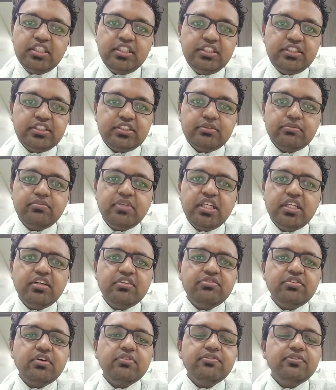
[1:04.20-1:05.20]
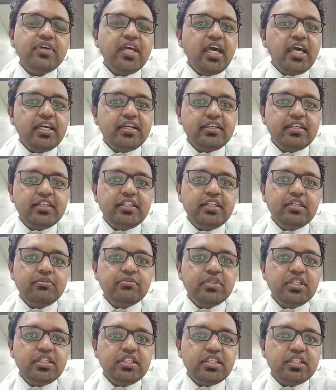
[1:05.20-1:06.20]
it's made up of acrylic
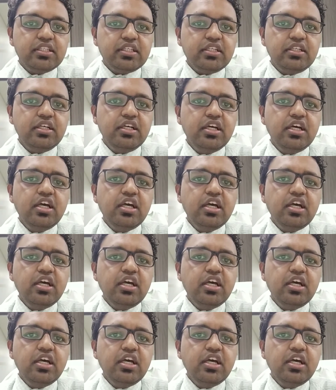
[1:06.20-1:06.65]
material.